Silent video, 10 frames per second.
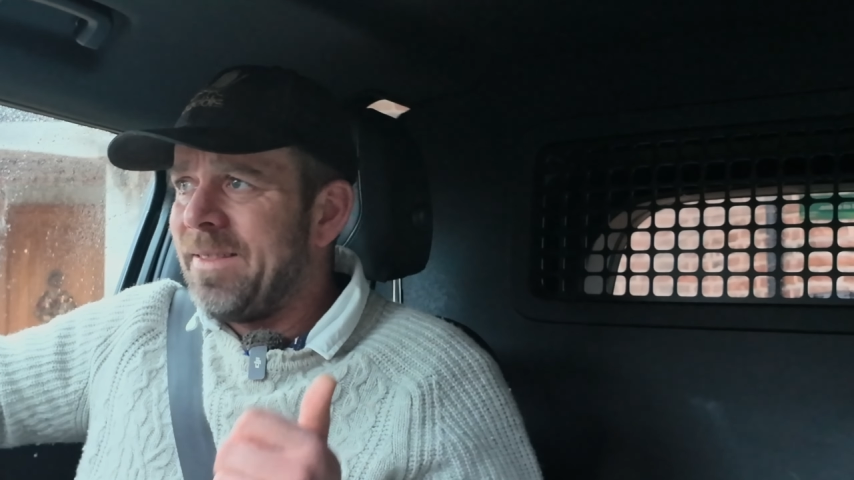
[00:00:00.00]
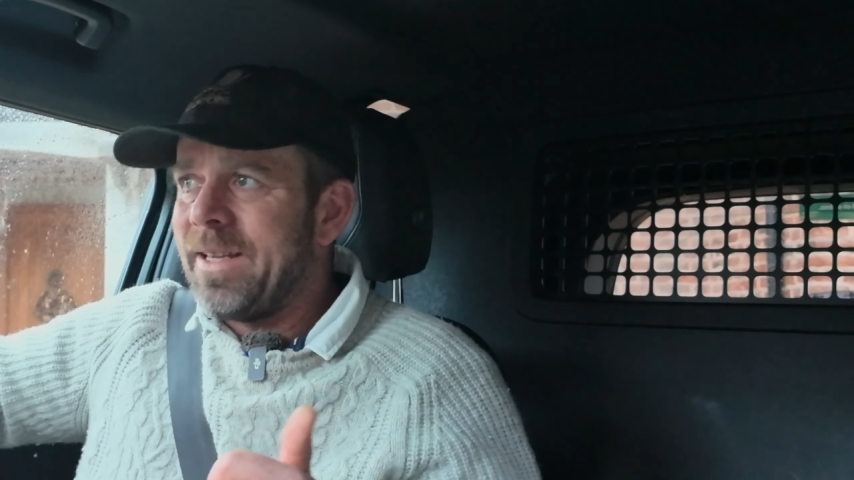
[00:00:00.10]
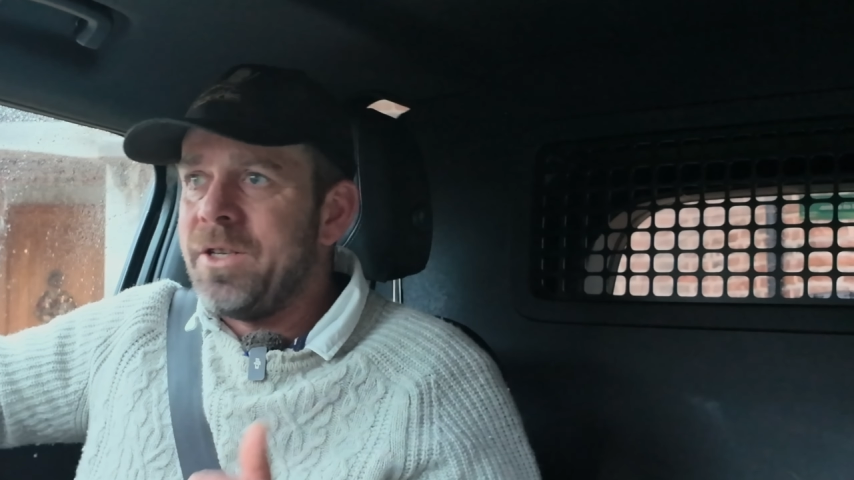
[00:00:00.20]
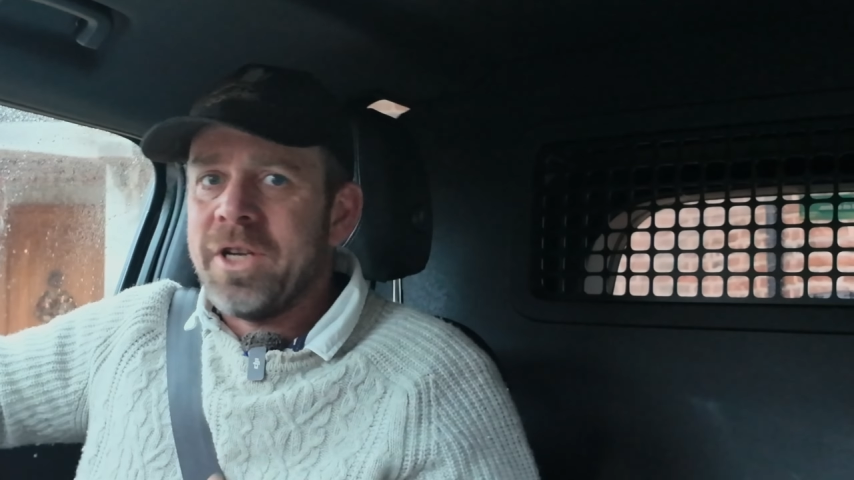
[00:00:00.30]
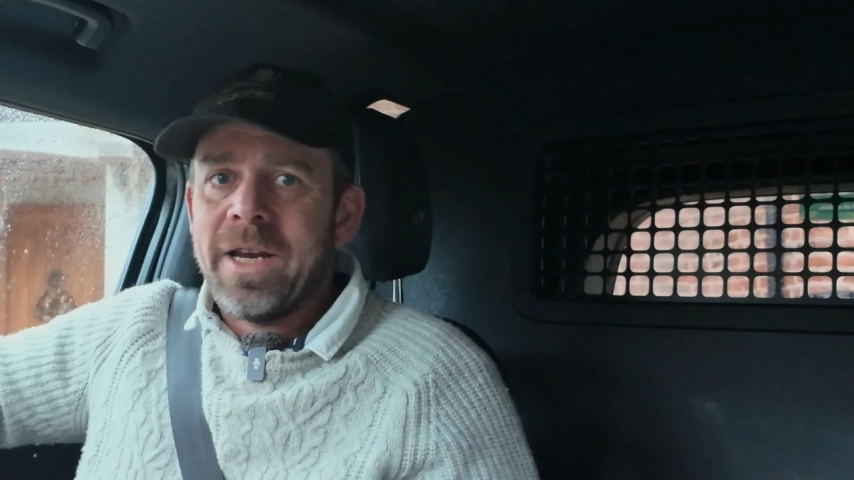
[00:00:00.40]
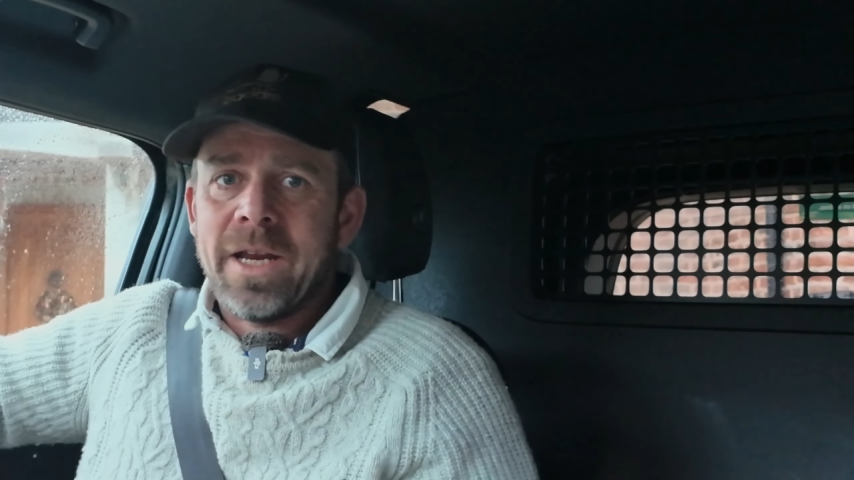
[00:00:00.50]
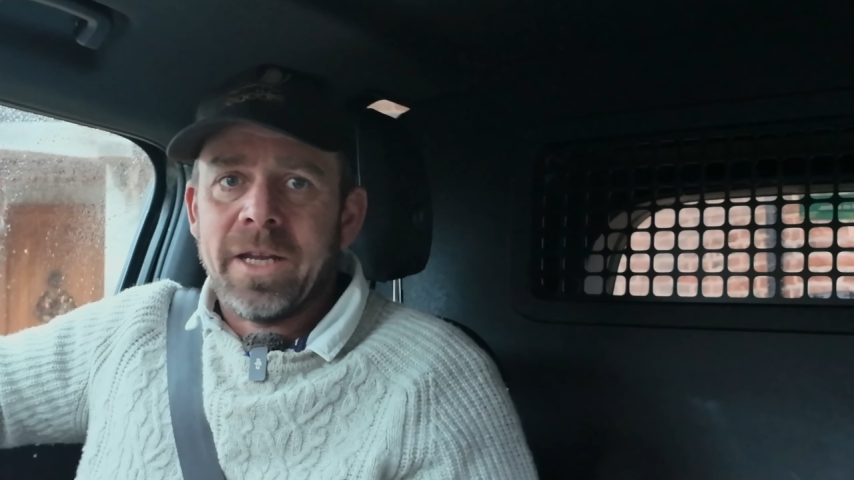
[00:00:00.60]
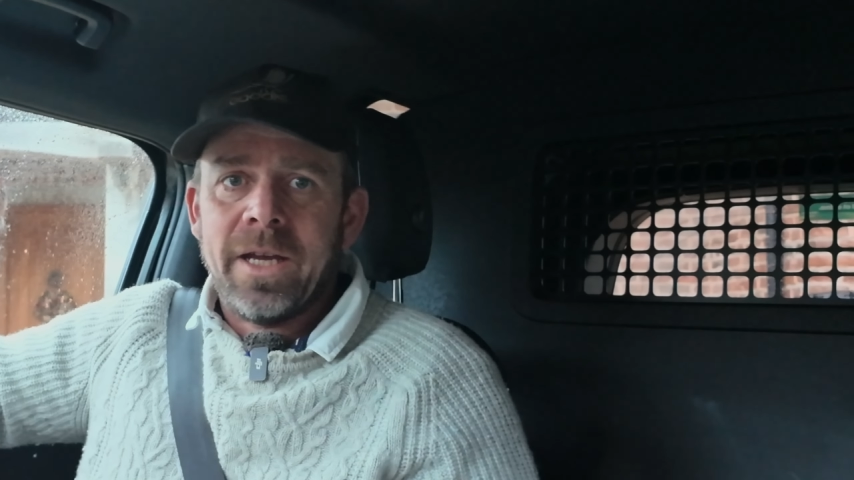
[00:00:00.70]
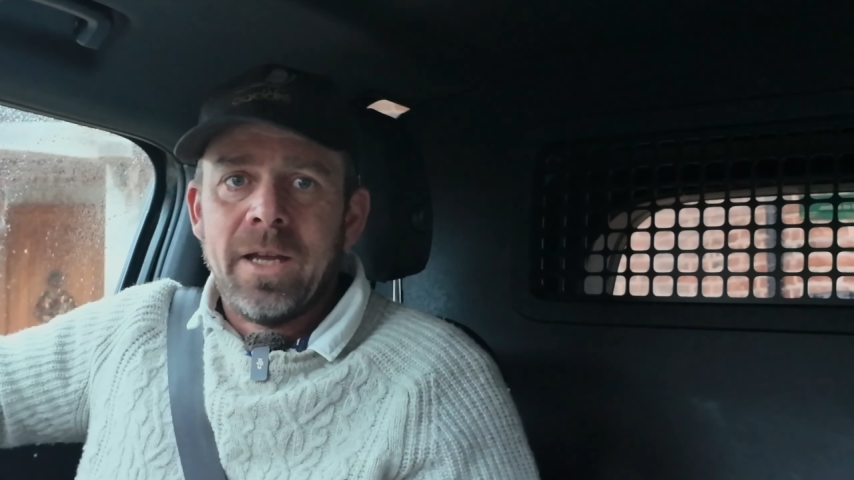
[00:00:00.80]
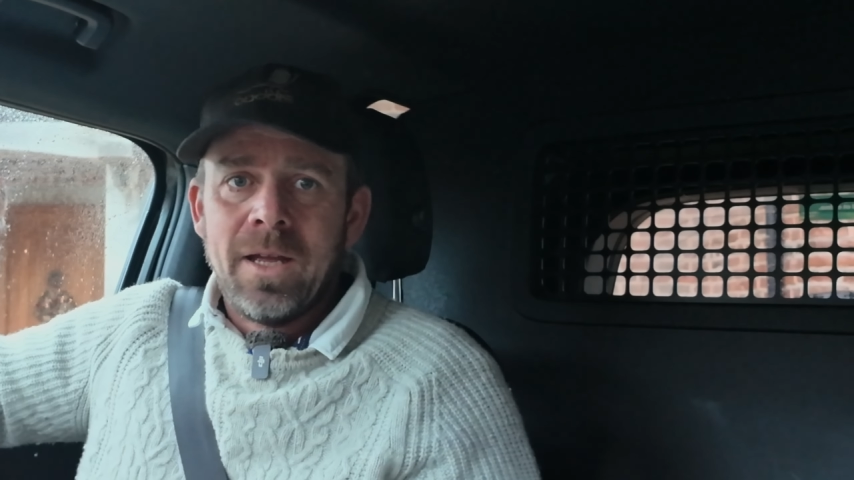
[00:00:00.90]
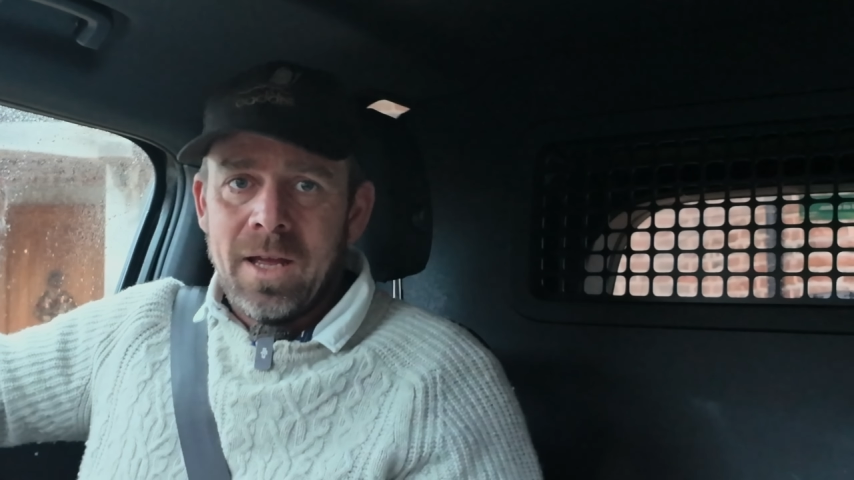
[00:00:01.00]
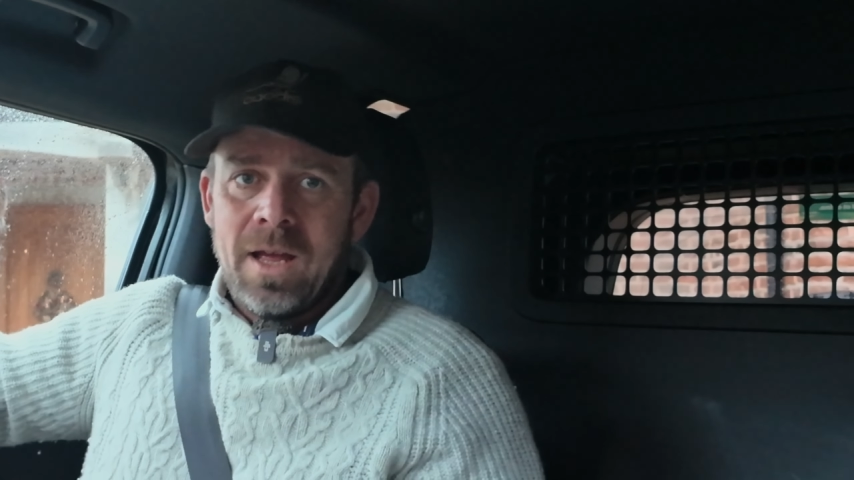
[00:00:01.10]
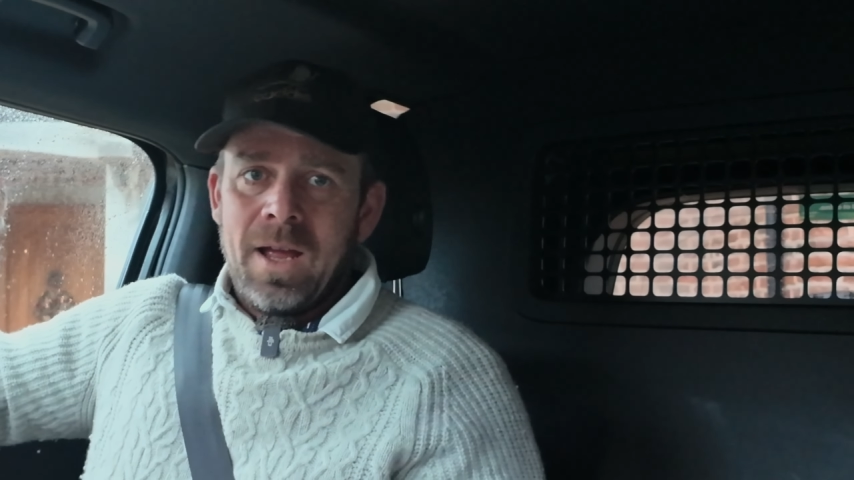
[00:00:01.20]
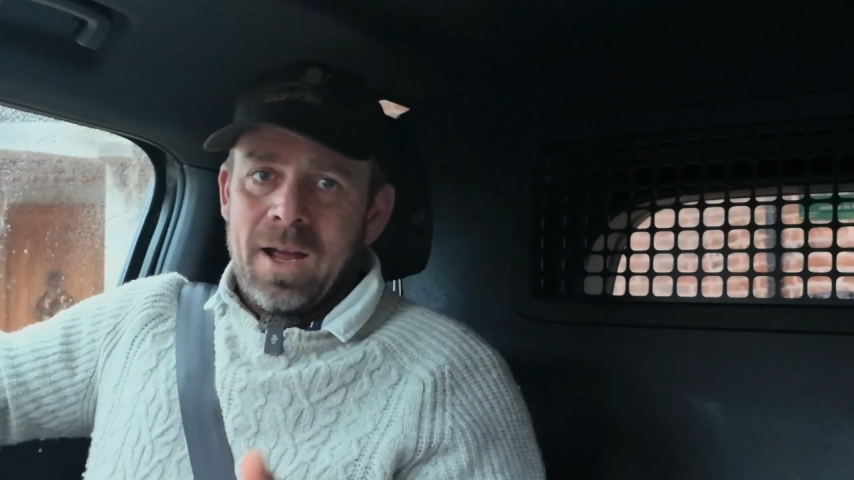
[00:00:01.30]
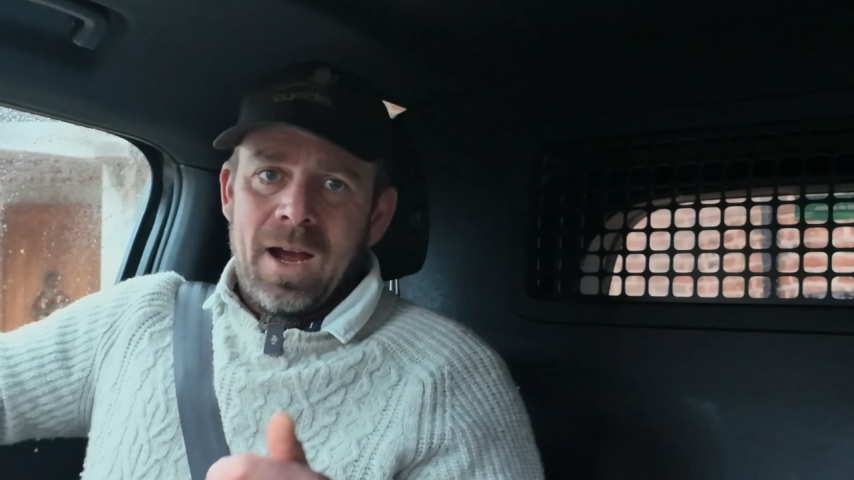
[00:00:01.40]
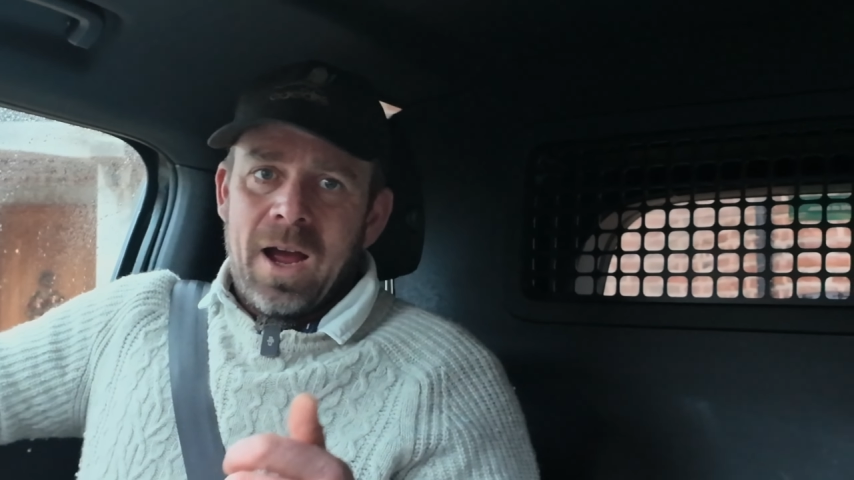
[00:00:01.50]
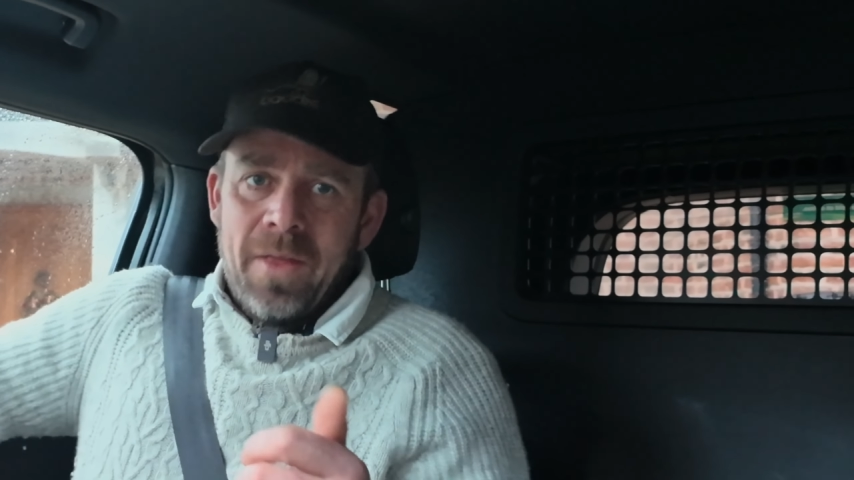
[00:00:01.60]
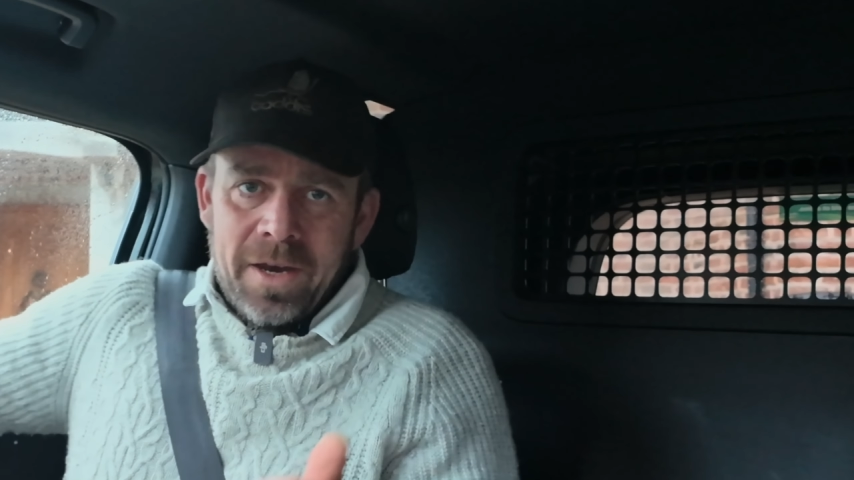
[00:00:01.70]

Then Jane had it. And